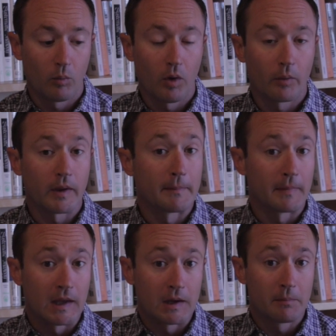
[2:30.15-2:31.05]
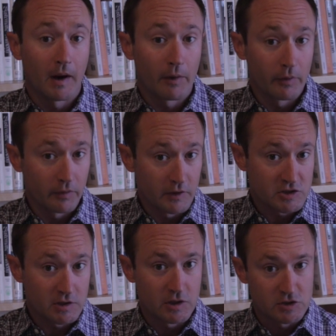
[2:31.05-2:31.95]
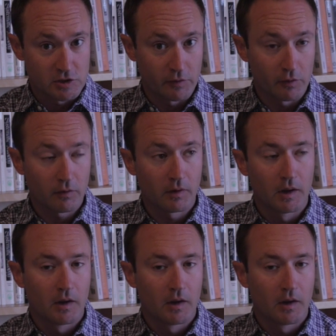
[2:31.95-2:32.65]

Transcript: what we mean by religion in general,